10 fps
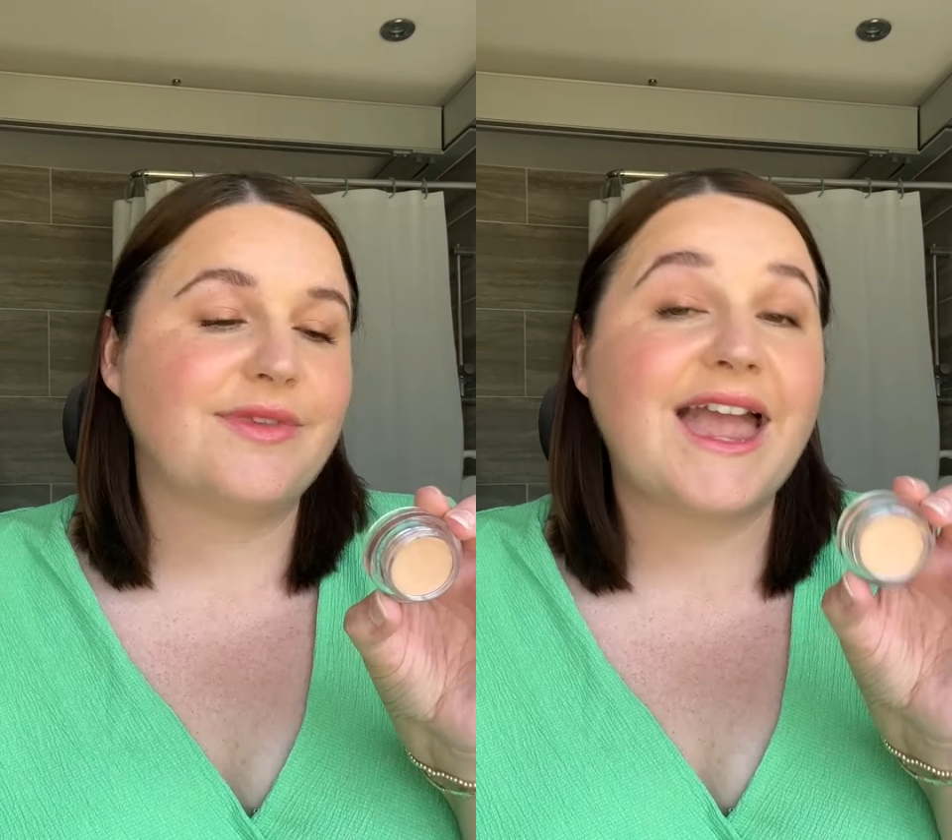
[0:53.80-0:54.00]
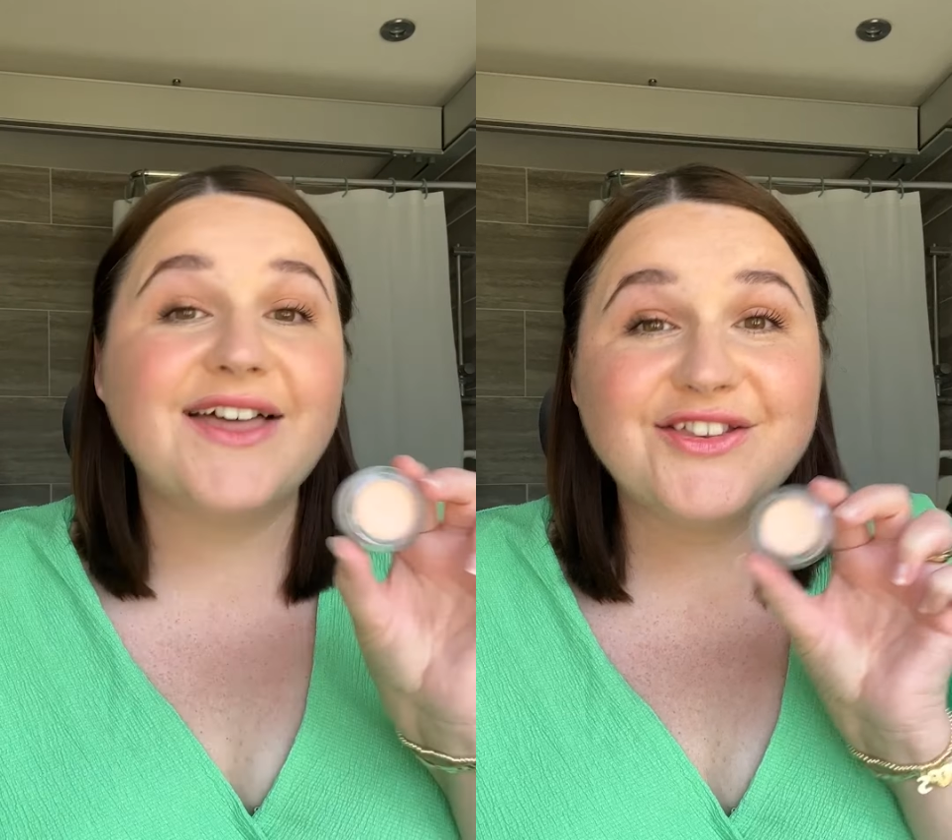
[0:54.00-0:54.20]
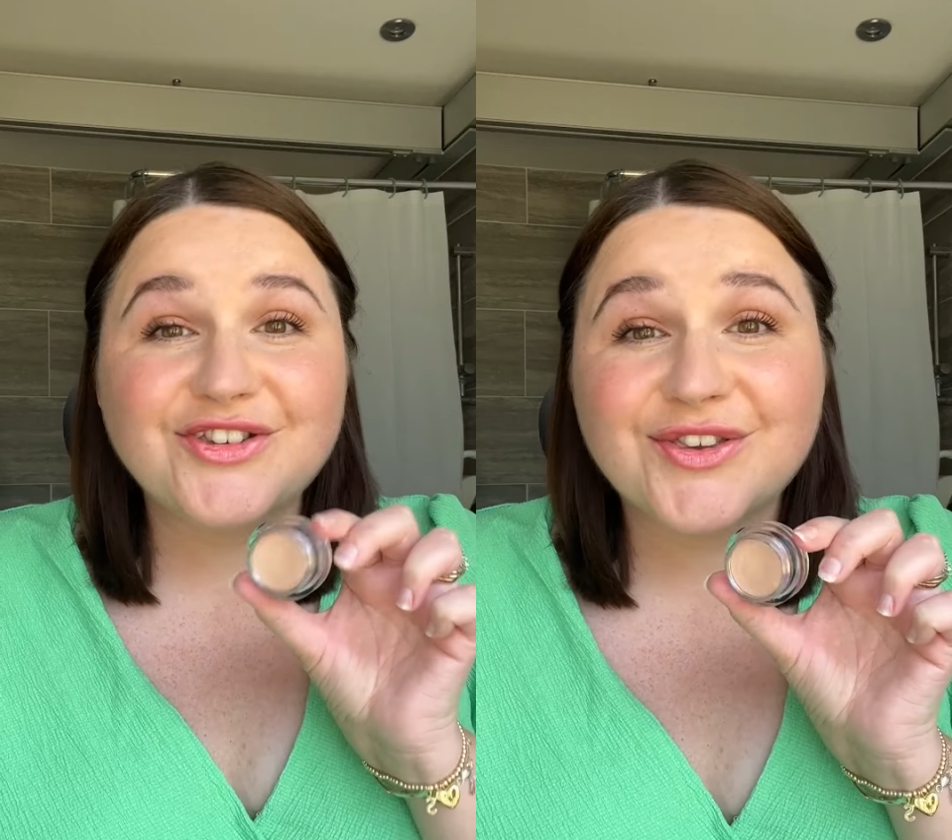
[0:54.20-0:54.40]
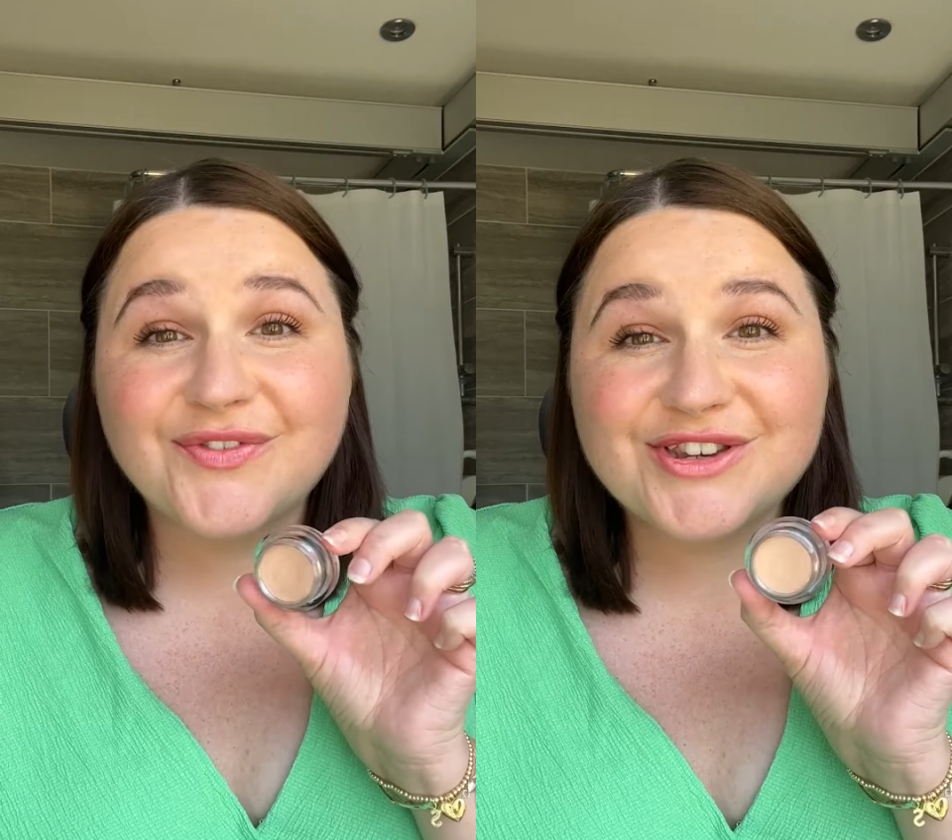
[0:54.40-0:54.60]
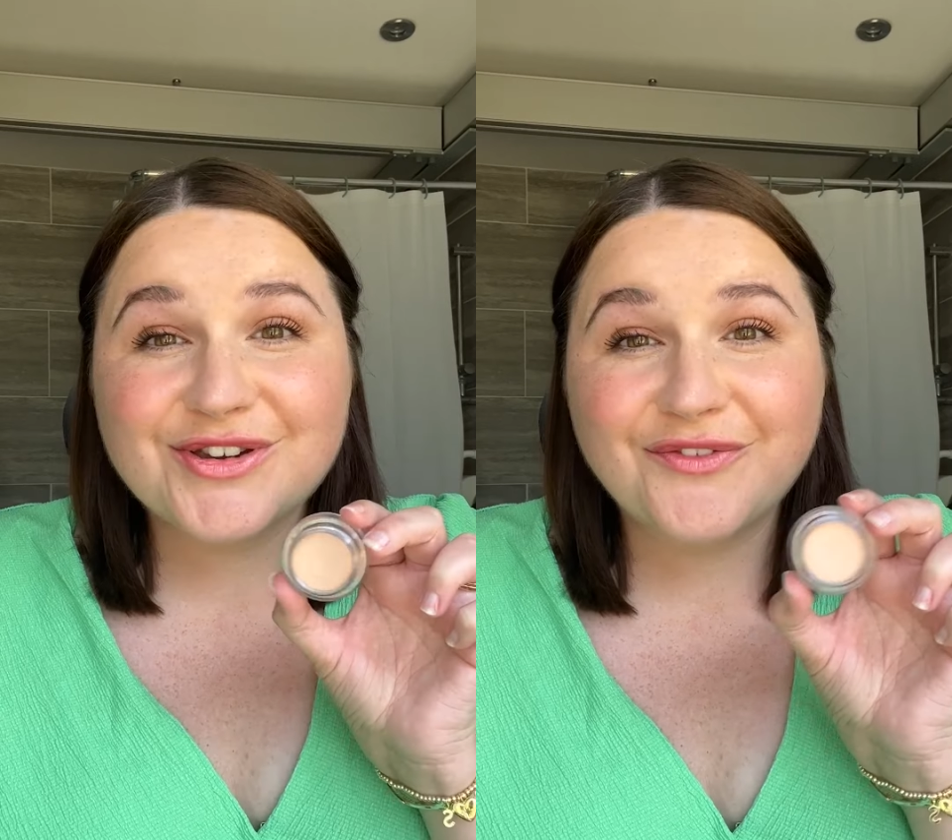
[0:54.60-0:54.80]
And then just to
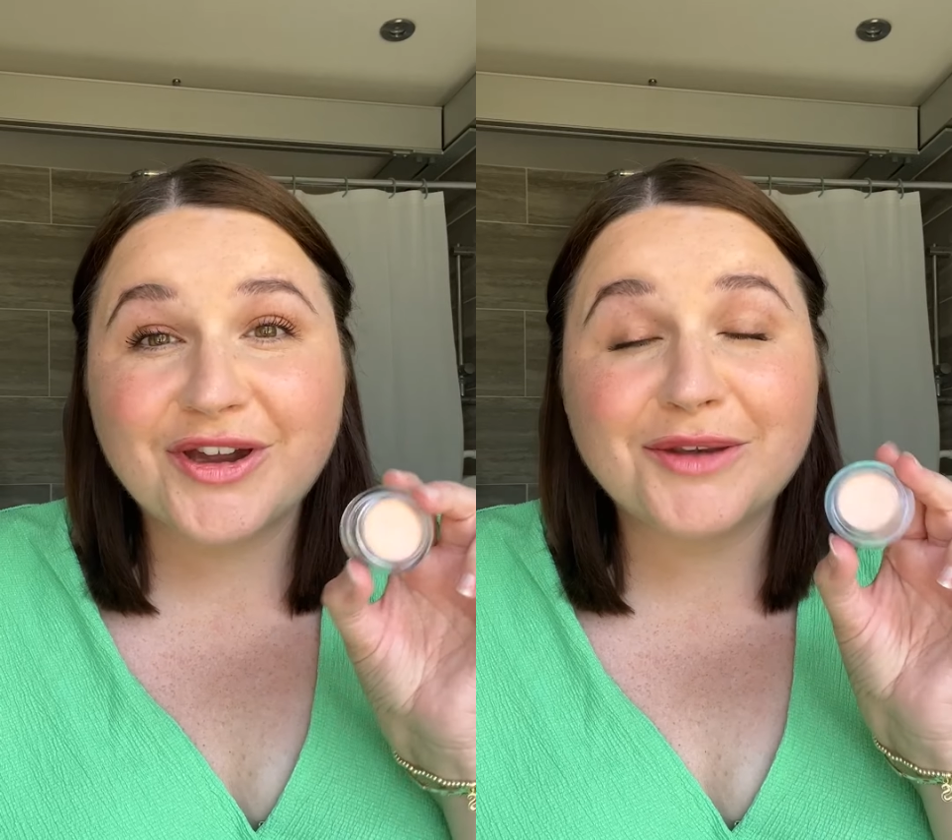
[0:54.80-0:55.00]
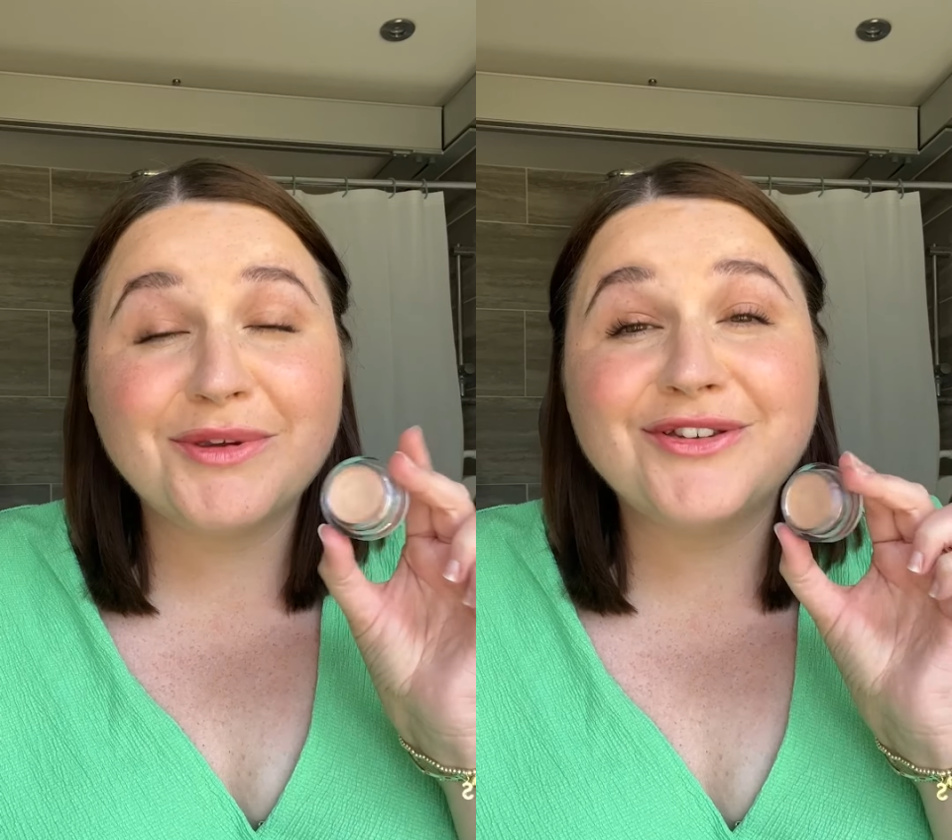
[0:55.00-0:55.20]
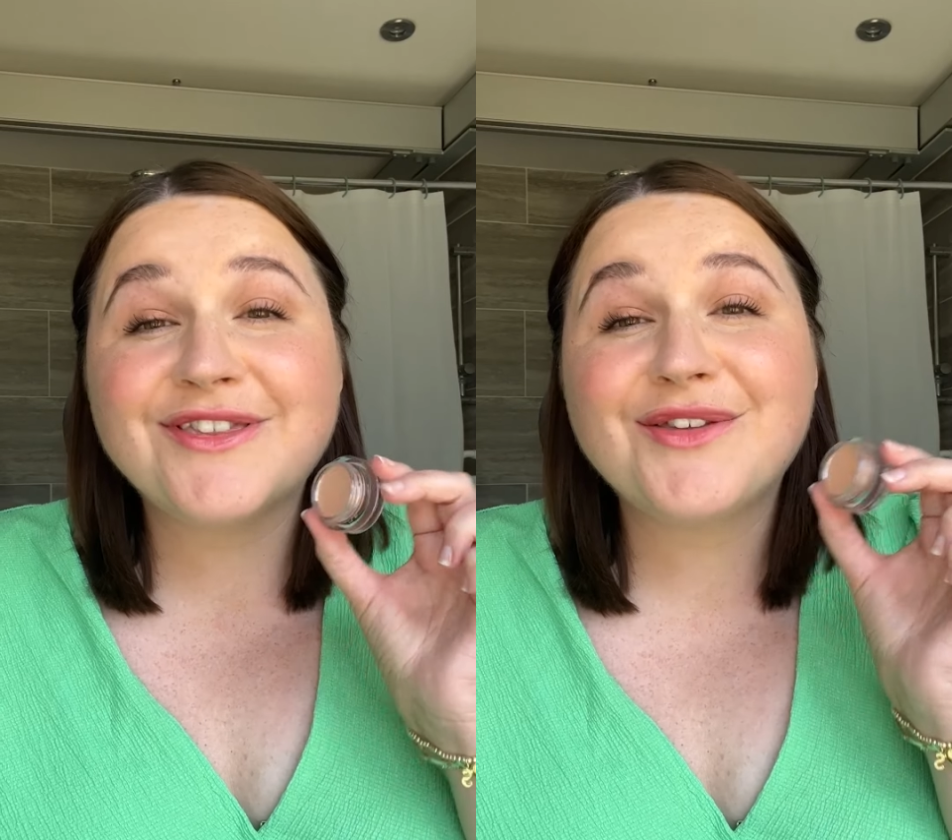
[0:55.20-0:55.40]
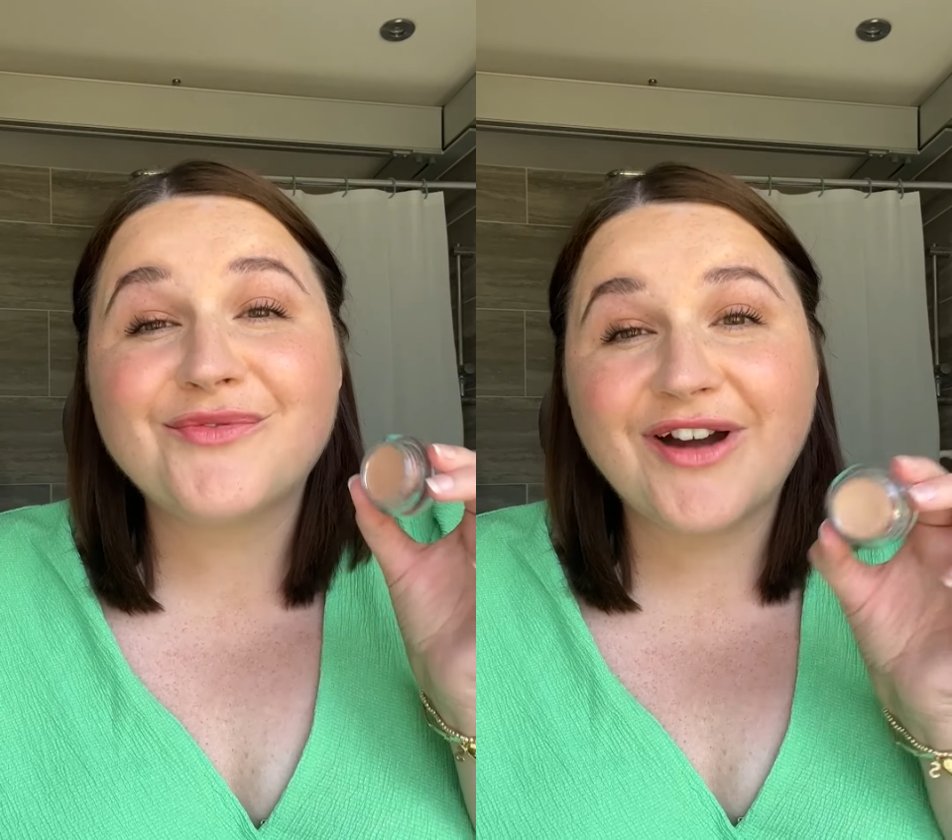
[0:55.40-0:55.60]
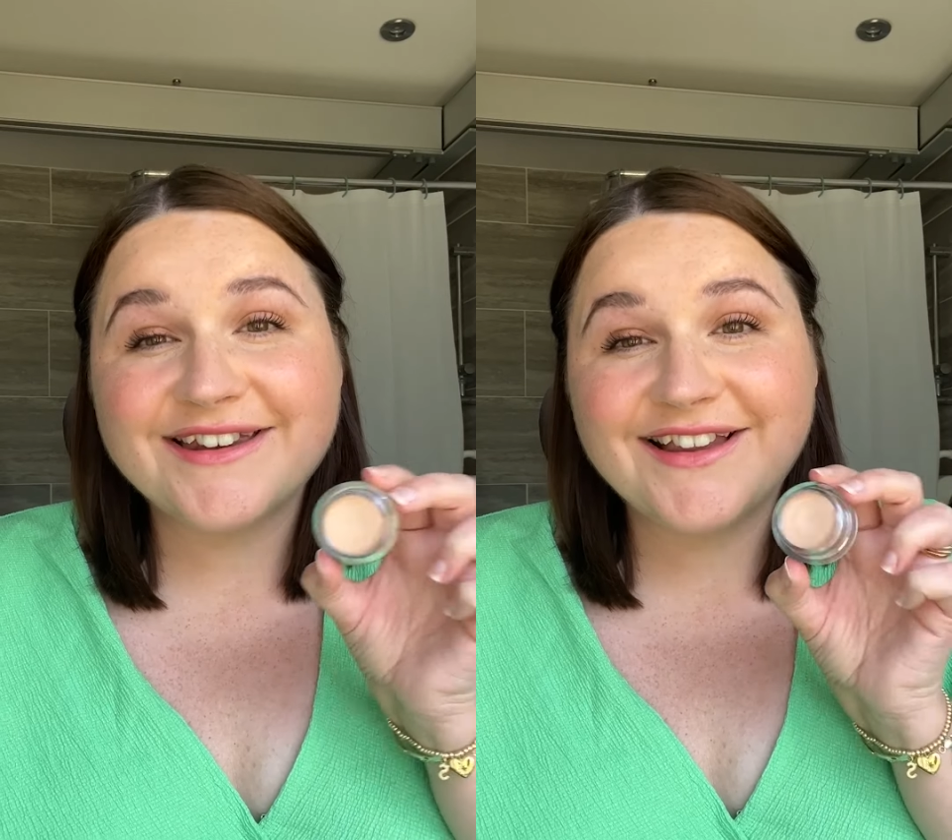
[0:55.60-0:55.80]
finish off, I'm going to be using the
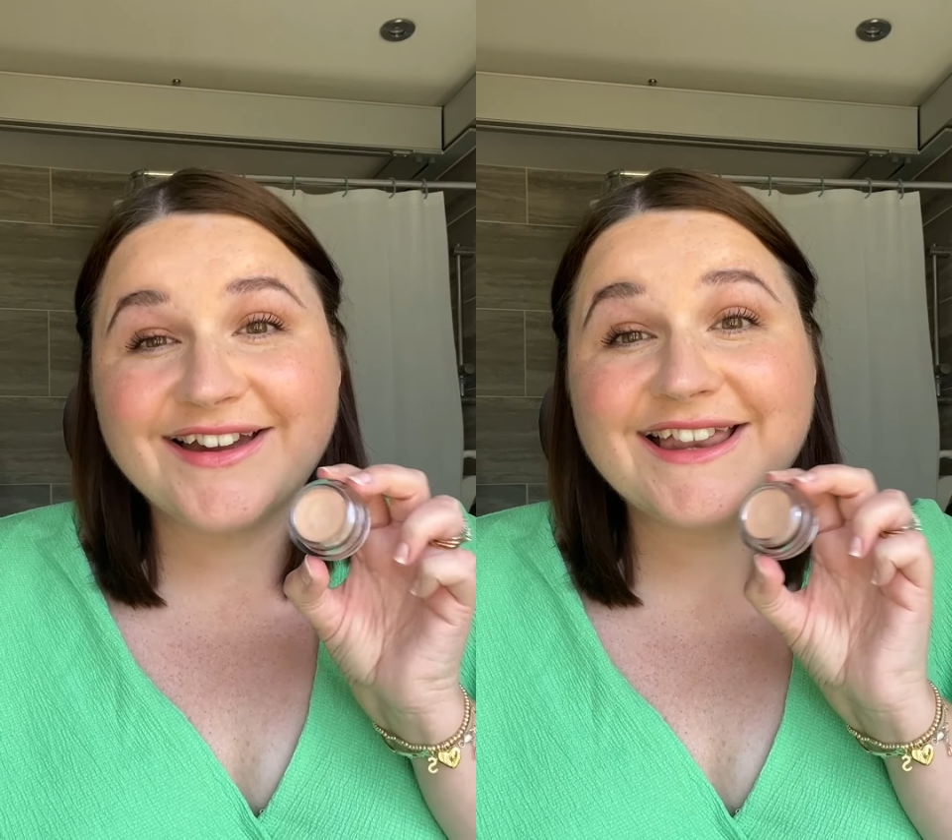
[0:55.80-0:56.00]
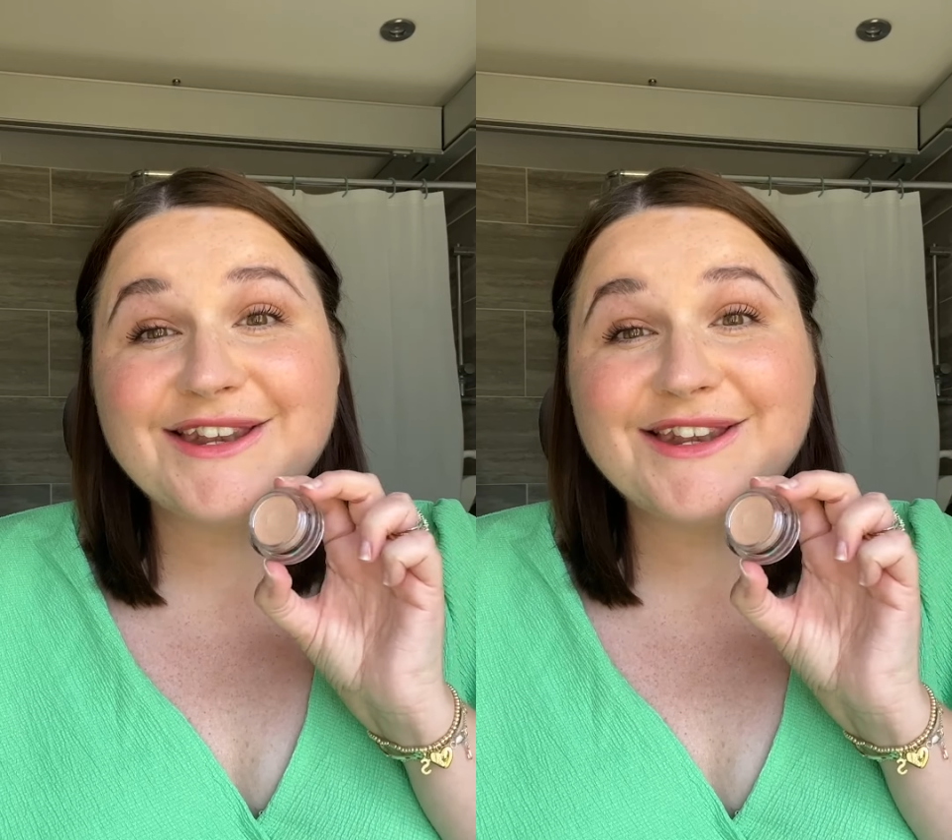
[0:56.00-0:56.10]
Right Light